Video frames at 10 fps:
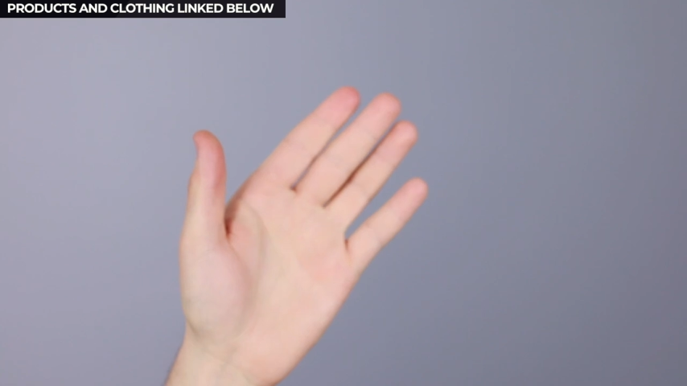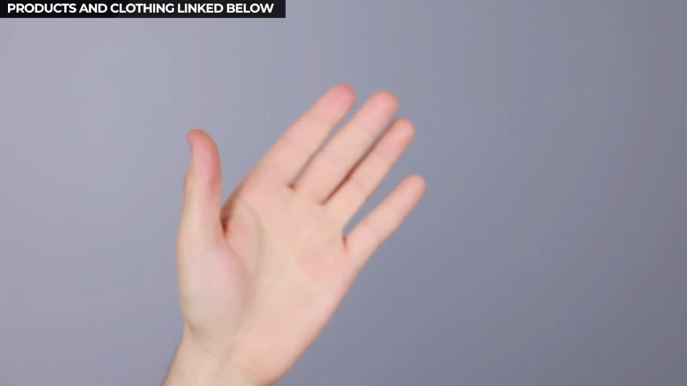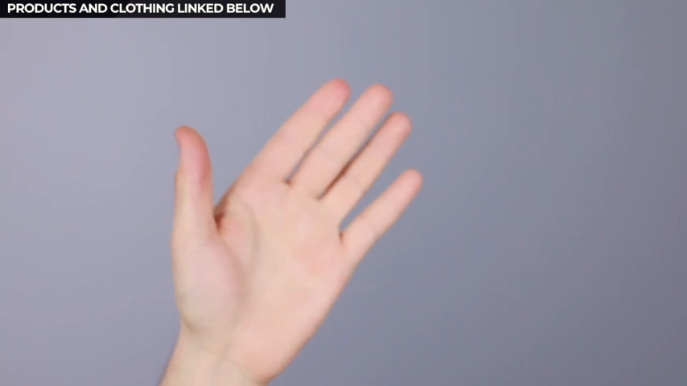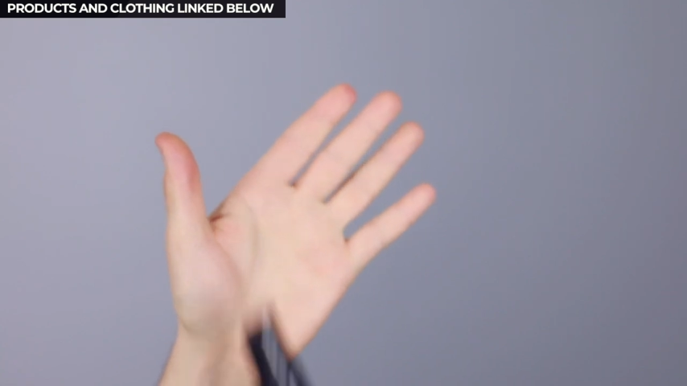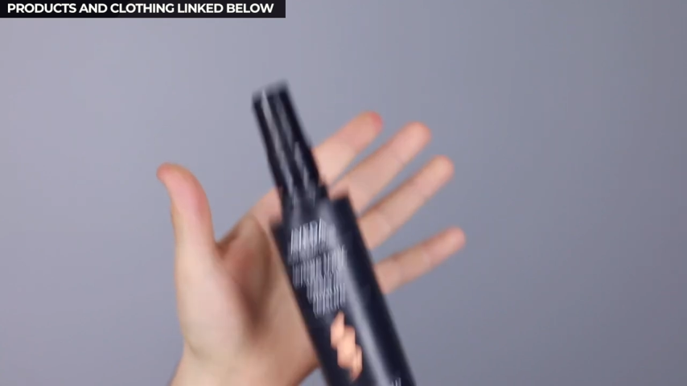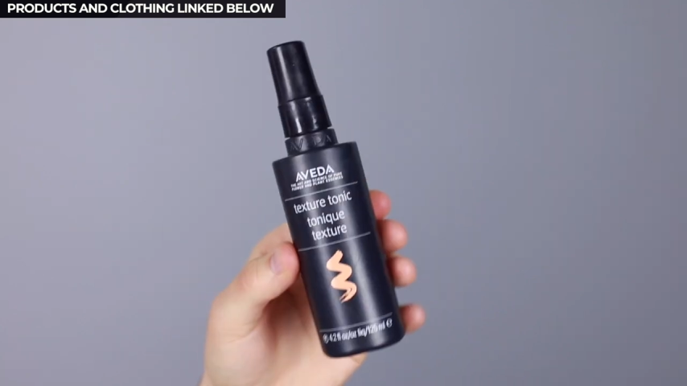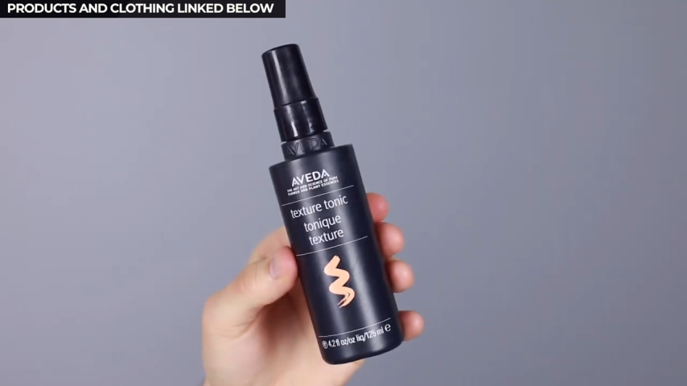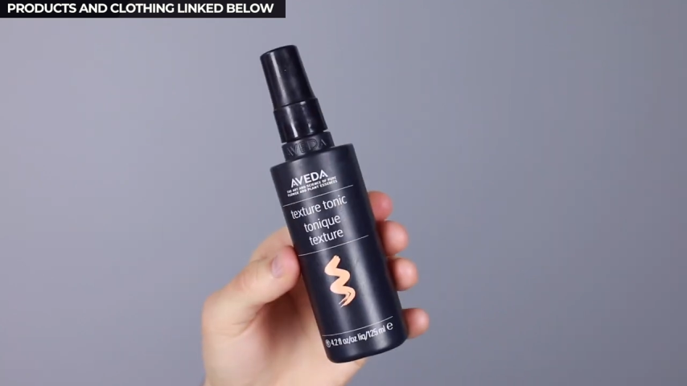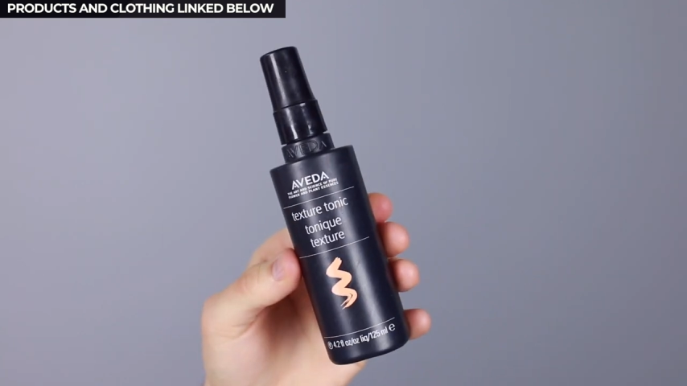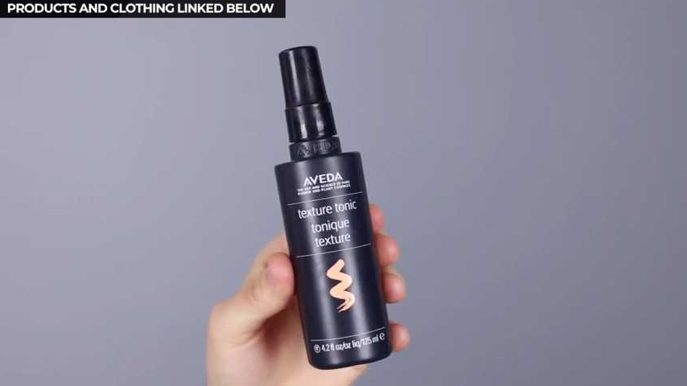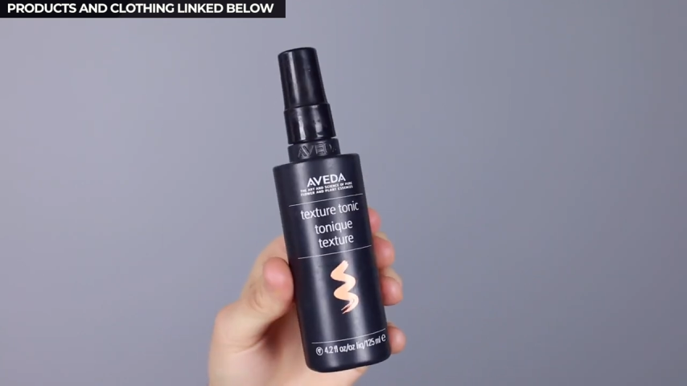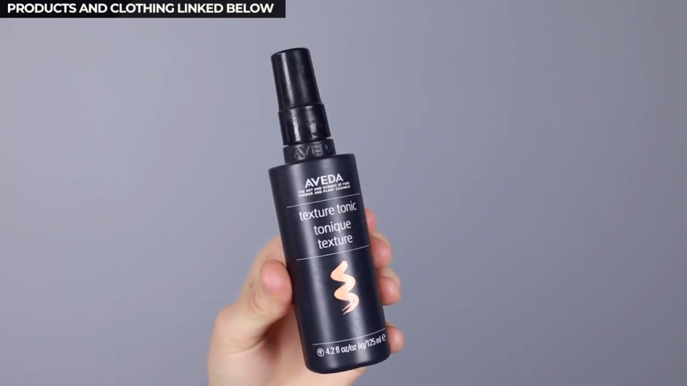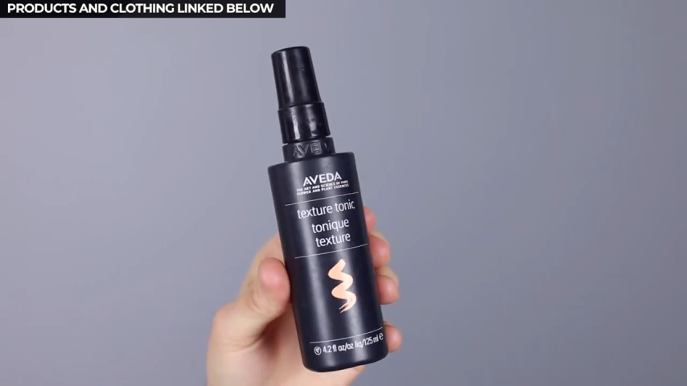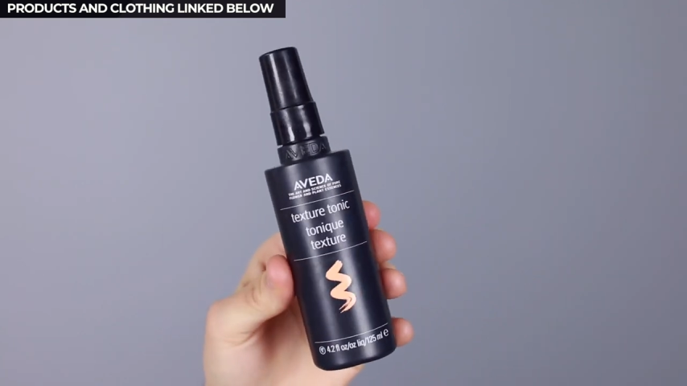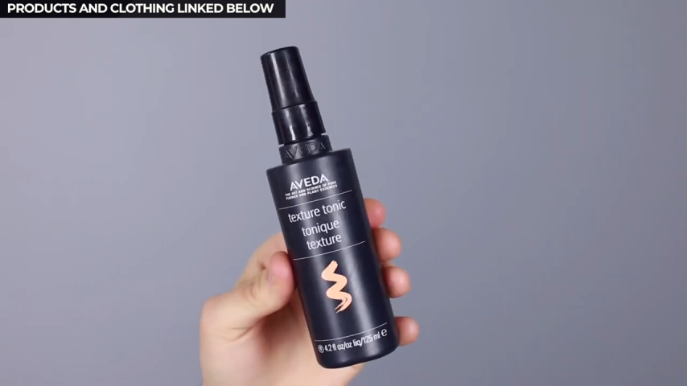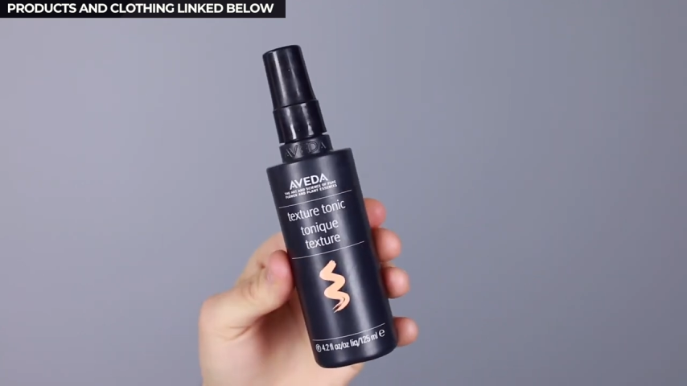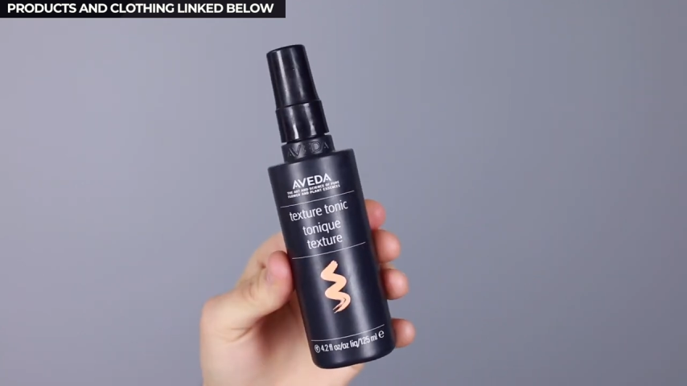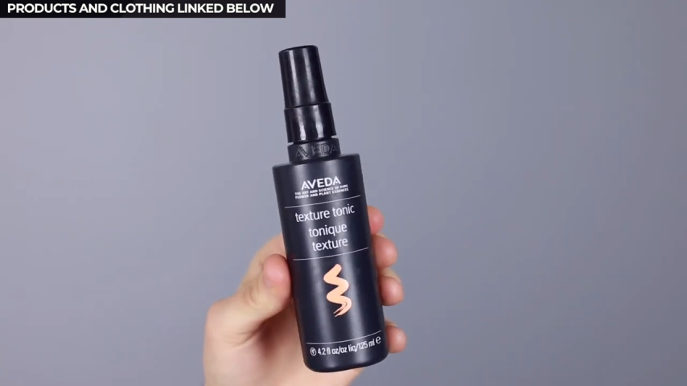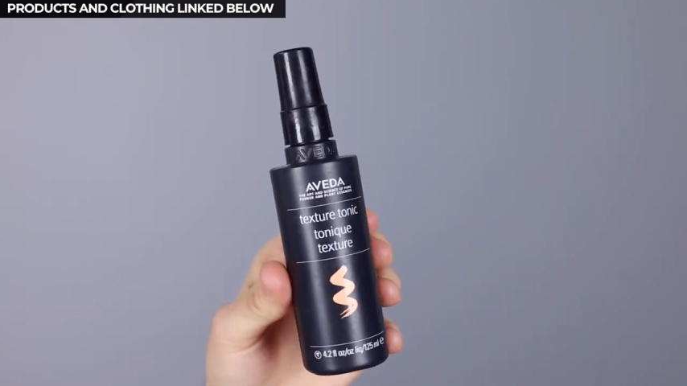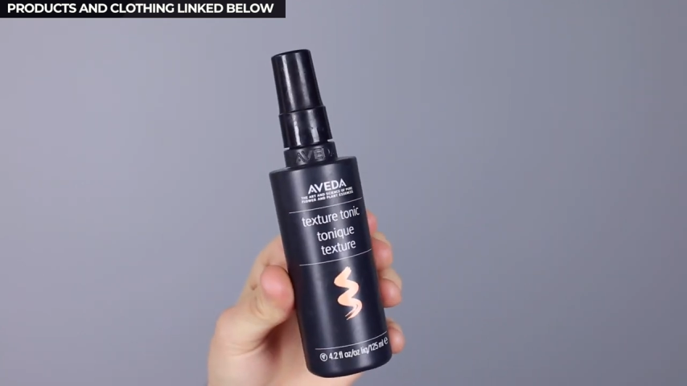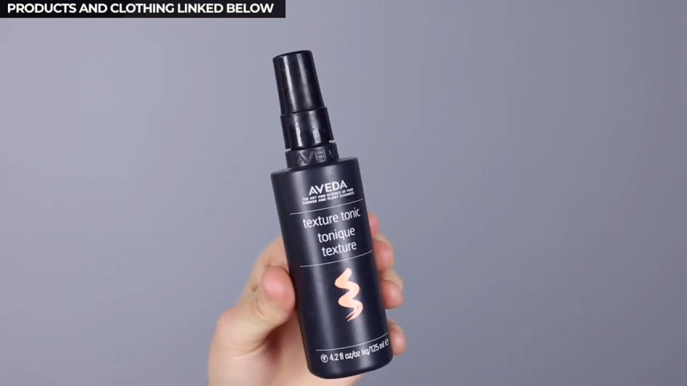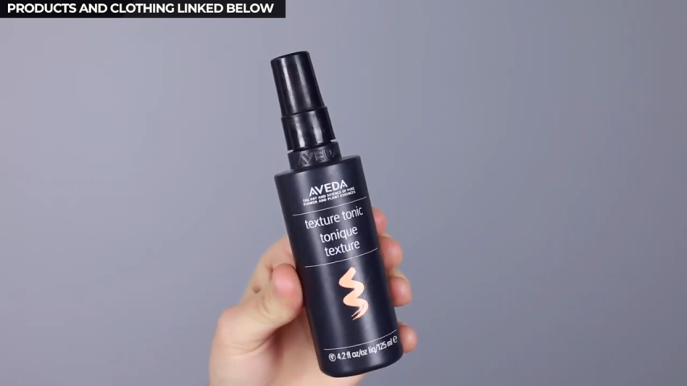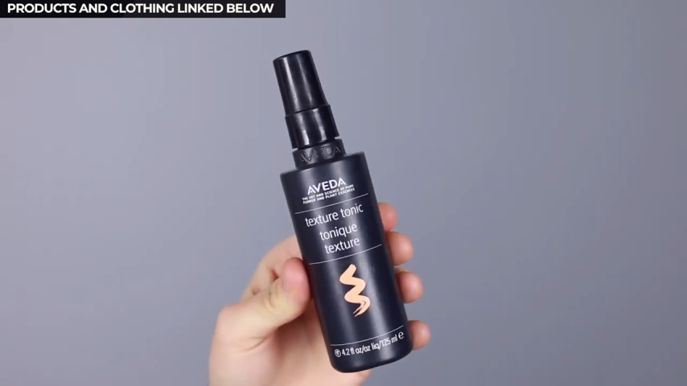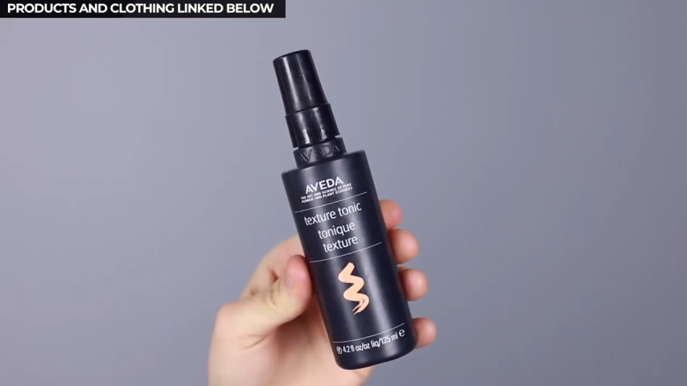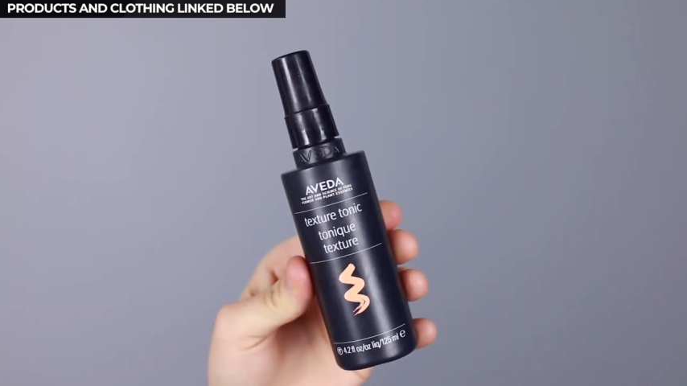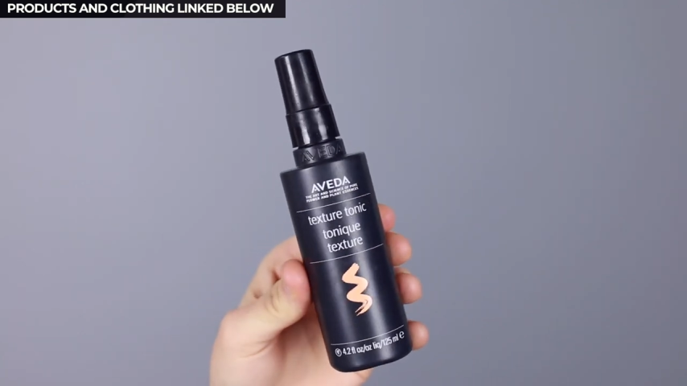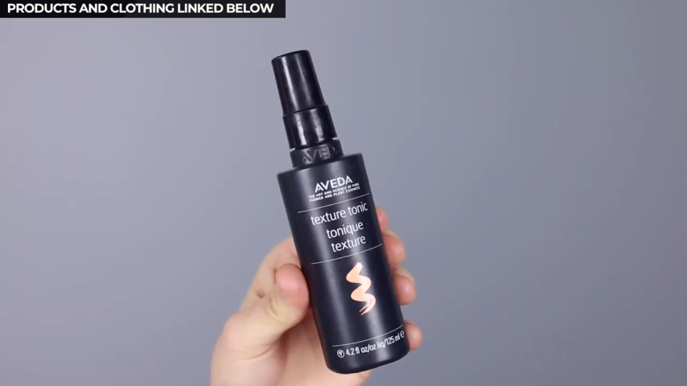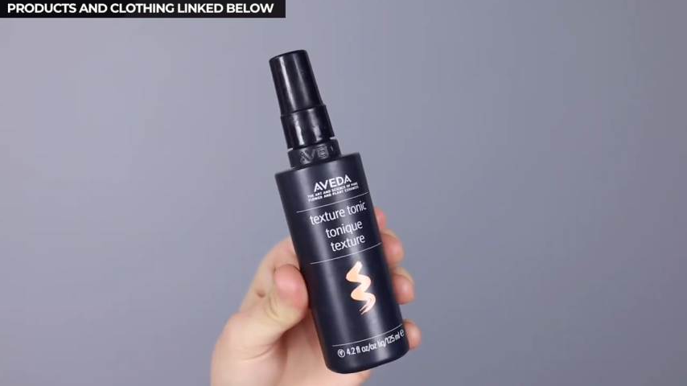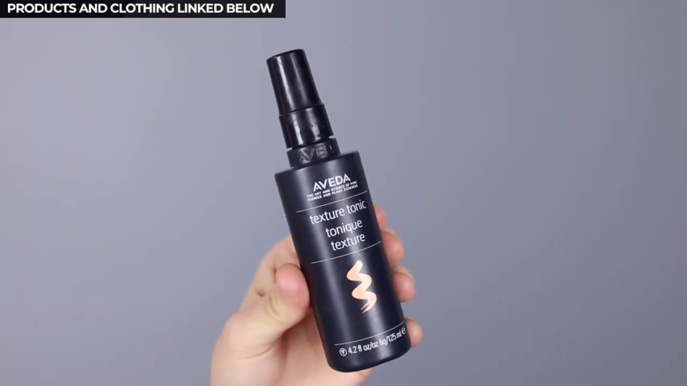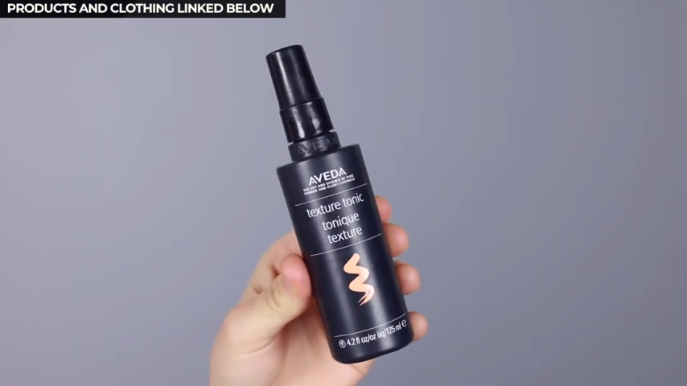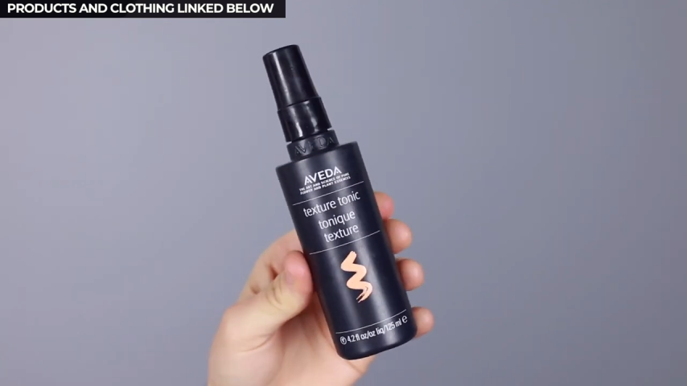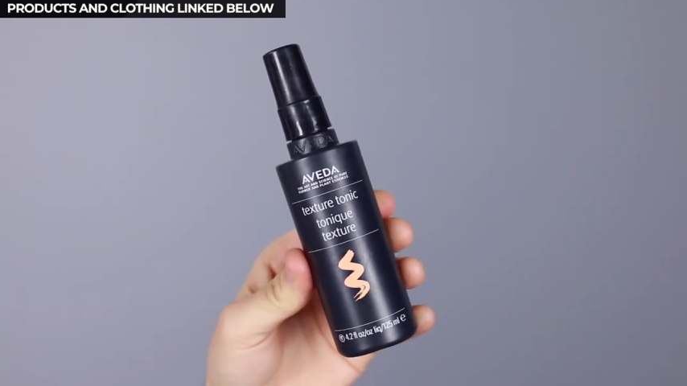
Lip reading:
(no speaker visible)